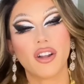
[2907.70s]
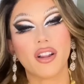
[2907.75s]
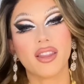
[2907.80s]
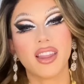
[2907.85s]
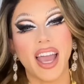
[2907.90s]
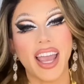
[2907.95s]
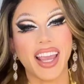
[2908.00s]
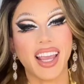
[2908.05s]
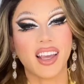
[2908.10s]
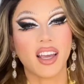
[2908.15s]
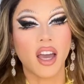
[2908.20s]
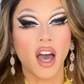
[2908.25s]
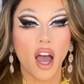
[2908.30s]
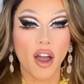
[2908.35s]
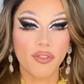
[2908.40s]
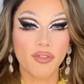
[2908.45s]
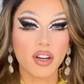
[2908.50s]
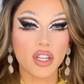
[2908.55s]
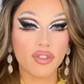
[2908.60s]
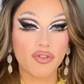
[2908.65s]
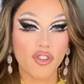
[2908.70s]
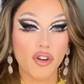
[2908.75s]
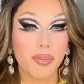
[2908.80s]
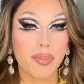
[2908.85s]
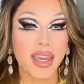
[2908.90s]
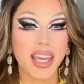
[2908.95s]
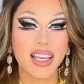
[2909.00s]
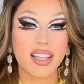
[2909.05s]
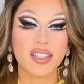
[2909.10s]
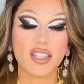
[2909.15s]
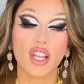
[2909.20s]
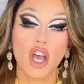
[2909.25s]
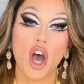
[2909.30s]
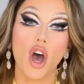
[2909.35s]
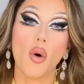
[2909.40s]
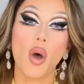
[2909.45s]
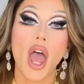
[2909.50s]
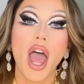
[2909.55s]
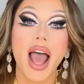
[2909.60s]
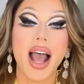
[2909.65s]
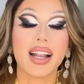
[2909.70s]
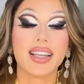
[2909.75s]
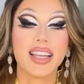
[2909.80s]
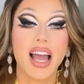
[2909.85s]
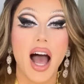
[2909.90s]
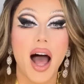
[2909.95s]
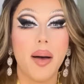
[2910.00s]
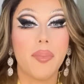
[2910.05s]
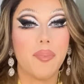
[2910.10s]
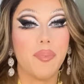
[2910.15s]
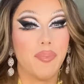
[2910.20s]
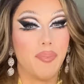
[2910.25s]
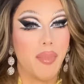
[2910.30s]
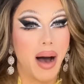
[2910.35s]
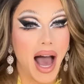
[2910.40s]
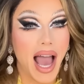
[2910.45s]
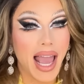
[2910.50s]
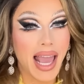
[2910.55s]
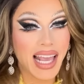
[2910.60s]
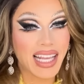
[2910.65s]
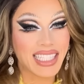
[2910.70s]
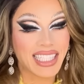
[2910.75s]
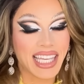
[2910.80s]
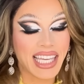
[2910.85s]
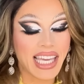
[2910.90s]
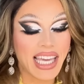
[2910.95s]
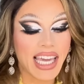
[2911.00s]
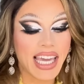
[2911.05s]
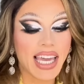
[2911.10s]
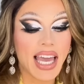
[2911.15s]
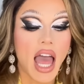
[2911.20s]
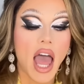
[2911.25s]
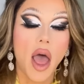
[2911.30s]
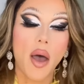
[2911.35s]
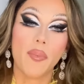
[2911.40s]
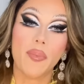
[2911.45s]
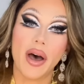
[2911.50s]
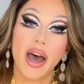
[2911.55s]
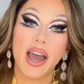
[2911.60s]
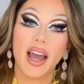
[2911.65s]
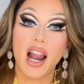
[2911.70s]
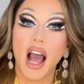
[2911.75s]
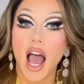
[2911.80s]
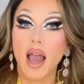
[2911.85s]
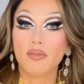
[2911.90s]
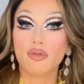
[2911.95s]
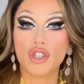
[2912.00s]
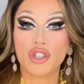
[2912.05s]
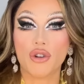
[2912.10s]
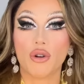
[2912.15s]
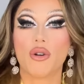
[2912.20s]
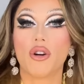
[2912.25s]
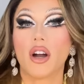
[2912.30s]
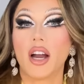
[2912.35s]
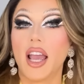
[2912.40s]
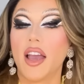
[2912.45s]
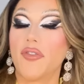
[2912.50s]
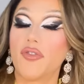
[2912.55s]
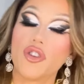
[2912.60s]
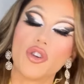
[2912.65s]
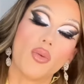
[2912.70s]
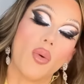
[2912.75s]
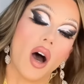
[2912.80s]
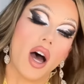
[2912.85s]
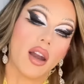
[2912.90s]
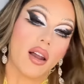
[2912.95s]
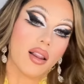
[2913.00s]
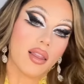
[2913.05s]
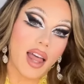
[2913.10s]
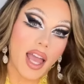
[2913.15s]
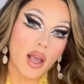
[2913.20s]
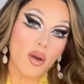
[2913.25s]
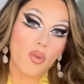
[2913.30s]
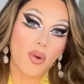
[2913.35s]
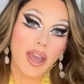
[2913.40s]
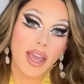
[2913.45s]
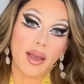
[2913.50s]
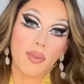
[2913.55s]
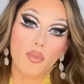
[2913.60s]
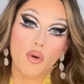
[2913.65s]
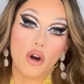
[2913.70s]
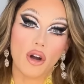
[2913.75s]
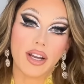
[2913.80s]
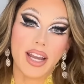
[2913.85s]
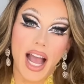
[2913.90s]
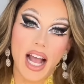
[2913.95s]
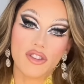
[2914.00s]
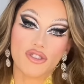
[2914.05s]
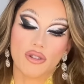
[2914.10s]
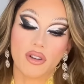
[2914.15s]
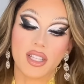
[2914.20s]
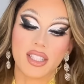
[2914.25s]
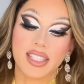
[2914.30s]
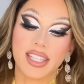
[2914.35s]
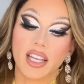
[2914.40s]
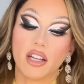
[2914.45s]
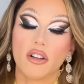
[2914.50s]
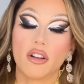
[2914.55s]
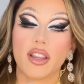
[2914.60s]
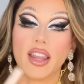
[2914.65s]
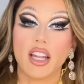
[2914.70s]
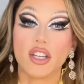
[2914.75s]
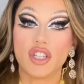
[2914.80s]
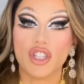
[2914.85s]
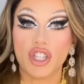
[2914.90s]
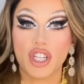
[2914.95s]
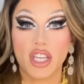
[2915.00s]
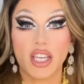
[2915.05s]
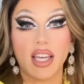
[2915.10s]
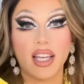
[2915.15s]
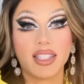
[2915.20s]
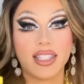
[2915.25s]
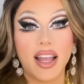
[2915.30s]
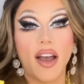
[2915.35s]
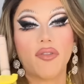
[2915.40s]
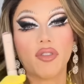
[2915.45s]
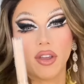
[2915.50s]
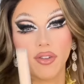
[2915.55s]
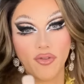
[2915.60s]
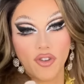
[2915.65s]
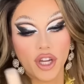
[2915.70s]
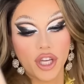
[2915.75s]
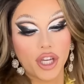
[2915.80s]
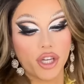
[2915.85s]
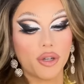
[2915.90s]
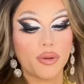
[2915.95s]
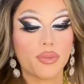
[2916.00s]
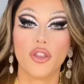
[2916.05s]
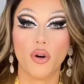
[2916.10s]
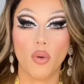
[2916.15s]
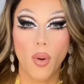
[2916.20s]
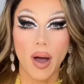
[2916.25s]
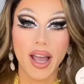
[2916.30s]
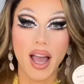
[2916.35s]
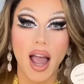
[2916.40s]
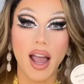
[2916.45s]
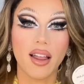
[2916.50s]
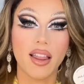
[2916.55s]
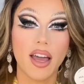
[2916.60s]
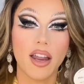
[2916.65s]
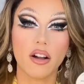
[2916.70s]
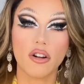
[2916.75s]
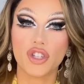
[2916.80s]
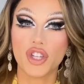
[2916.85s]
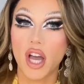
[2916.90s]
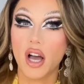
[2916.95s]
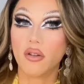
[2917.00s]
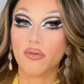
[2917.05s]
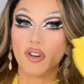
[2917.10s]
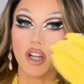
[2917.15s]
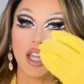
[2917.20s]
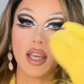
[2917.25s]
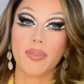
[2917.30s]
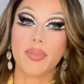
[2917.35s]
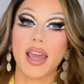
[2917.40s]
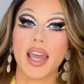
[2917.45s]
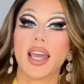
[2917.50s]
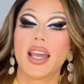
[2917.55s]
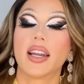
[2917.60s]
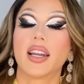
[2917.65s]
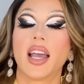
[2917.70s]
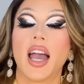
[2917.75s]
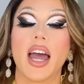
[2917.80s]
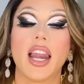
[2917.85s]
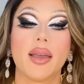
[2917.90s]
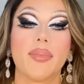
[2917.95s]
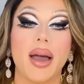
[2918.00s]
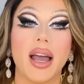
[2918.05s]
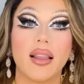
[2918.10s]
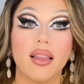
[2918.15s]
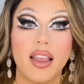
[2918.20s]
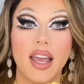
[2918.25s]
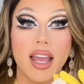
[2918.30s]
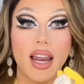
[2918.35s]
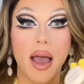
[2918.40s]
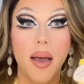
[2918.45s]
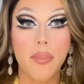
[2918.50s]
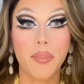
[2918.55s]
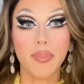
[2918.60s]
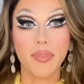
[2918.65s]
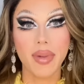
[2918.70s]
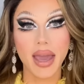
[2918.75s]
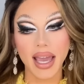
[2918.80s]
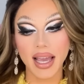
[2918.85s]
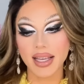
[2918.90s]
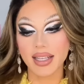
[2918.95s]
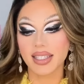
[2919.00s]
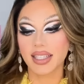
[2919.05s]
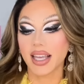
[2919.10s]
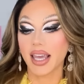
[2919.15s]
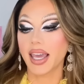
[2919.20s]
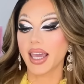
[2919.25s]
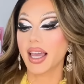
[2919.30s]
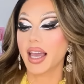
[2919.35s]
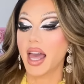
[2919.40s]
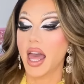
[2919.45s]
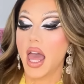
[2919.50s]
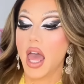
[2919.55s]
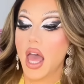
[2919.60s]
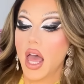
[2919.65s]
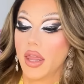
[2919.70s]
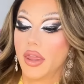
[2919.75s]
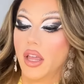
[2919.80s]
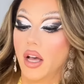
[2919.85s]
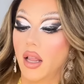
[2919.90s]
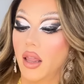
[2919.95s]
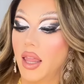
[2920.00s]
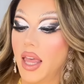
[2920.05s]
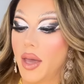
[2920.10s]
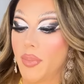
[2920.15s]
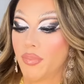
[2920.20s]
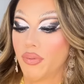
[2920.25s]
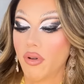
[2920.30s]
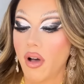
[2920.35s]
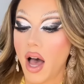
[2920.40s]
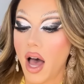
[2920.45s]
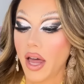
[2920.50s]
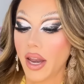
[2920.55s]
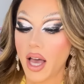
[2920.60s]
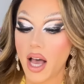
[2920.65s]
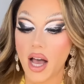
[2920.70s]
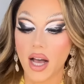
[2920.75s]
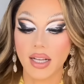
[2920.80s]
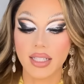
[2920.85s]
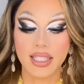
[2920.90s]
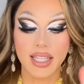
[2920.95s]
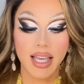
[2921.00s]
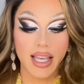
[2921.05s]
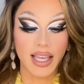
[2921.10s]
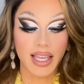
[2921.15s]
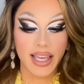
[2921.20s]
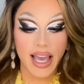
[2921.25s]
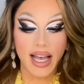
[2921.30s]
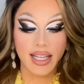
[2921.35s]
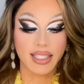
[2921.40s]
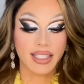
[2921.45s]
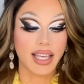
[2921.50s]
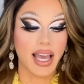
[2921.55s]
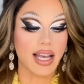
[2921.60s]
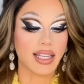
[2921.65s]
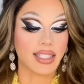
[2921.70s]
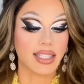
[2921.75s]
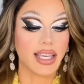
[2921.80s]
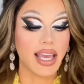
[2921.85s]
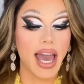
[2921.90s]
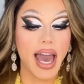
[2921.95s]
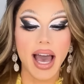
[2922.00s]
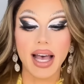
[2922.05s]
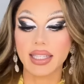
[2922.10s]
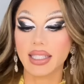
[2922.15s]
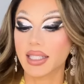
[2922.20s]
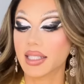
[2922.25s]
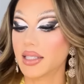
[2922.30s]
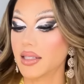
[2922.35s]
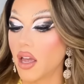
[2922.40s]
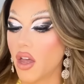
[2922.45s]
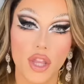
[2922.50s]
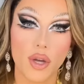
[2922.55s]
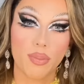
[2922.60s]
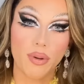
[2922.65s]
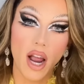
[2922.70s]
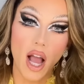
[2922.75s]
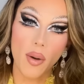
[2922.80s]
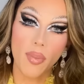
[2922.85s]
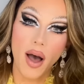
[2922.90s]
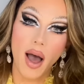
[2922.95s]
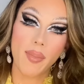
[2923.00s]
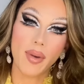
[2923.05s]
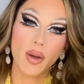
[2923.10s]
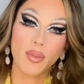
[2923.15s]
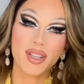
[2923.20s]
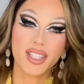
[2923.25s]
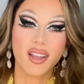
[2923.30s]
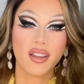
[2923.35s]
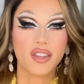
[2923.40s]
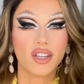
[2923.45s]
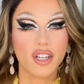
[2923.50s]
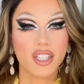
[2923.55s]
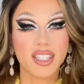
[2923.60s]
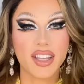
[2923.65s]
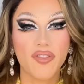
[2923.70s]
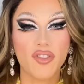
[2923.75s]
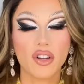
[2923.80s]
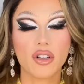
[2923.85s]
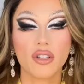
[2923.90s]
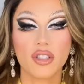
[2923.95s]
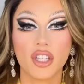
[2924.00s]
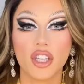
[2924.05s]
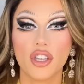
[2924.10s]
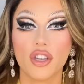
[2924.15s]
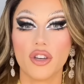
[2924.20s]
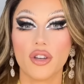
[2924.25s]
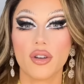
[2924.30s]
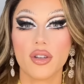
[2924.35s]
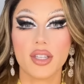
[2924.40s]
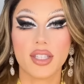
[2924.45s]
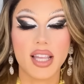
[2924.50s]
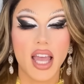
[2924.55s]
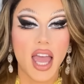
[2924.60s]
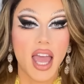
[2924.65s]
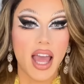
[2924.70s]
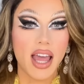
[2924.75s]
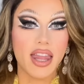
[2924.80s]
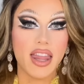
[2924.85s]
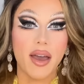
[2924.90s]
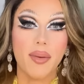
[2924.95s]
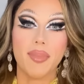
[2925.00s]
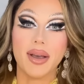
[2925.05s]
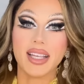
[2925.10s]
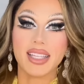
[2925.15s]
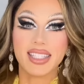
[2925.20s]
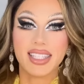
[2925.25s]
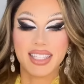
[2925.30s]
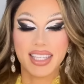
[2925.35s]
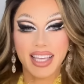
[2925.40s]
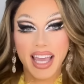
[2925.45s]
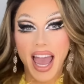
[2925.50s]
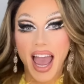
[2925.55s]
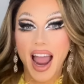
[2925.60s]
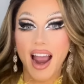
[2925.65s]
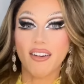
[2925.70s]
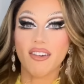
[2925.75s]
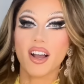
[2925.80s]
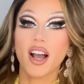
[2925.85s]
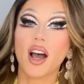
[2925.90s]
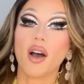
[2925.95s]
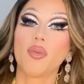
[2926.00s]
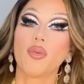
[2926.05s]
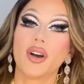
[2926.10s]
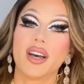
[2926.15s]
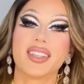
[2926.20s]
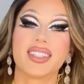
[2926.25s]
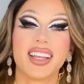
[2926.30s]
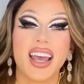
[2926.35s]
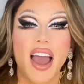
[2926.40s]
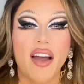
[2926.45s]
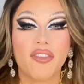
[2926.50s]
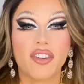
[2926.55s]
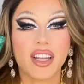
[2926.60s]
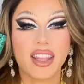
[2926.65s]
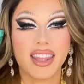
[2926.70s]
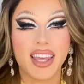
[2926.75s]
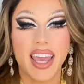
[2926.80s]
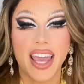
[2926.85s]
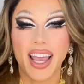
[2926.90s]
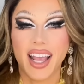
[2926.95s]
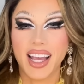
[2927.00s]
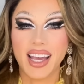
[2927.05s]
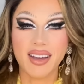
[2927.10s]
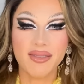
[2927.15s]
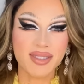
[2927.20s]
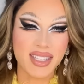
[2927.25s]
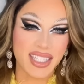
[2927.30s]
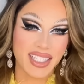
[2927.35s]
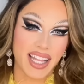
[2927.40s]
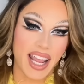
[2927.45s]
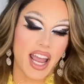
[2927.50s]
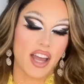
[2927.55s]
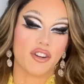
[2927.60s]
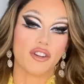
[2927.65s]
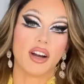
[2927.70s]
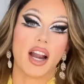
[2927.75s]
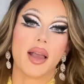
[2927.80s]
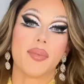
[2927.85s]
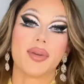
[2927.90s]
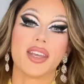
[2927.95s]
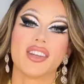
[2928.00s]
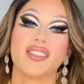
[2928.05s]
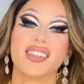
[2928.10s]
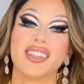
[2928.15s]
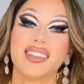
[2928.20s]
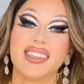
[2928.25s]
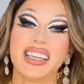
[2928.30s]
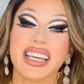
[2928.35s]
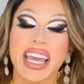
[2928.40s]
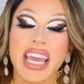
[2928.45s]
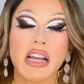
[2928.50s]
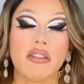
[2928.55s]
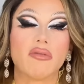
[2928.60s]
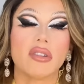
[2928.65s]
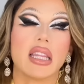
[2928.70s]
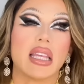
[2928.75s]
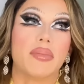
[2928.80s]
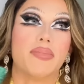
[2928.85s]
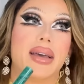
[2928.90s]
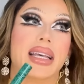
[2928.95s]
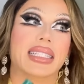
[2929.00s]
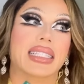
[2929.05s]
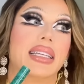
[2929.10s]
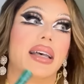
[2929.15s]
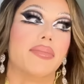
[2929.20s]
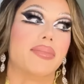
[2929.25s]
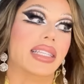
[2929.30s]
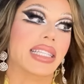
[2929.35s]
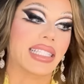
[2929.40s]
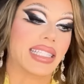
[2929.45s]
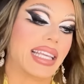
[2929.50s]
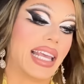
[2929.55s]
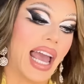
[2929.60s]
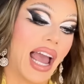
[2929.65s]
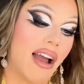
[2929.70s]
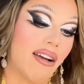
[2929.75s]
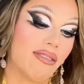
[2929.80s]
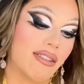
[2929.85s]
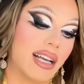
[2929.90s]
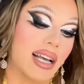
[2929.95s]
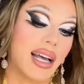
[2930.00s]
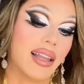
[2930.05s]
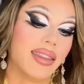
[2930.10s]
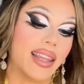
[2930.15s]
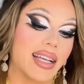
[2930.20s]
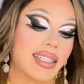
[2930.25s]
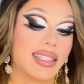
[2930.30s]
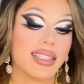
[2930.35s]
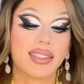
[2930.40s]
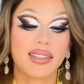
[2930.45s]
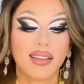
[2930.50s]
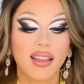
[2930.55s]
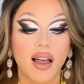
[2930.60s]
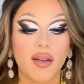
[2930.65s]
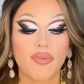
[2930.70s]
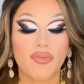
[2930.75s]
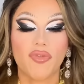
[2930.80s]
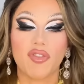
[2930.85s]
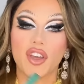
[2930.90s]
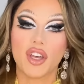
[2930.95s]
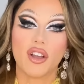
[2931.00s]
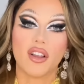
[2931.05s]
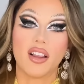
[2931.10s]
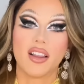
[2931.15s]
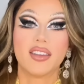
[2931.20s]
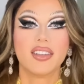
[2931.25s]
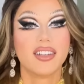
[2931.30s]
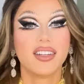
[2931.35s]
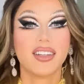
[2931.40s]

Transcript: light in coverage for me, so not my tea, but I'm sure if you want a lightweight, more natural concealer, then she is definitely for you. white eyeliner gel really made cutting my lid amazing. The lip products, yes. The brow pomade was a little difficult to use. The mascara was everything. It's standard. I mean, you can't really mess up mascara unless it's Clumpville.